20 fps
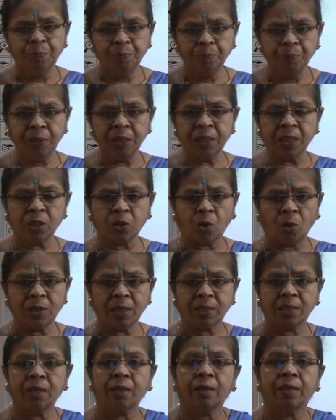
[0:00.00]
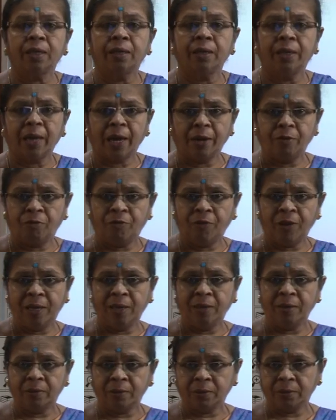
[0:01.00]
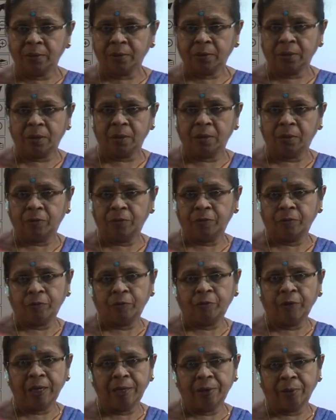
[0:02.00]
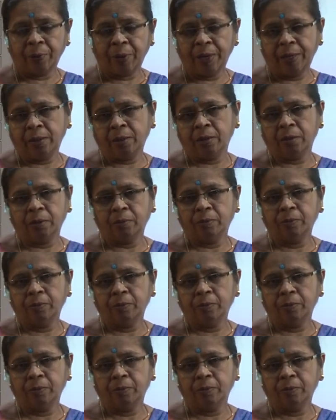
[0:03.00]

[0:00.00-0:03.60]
This is called as the real life failure curve, failure rate curve,